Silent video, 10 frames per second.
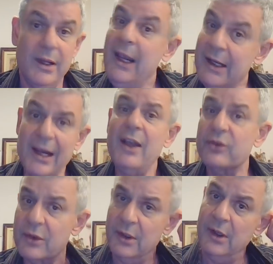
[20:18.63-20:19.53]
And
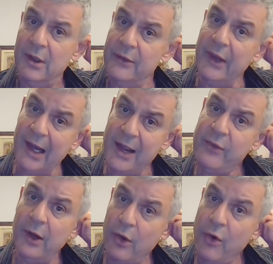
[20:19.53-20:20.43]
yet, the
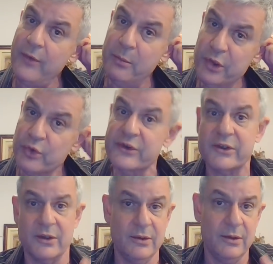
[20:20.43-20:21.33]
level of
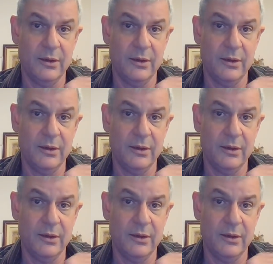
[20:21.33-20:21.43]
abuse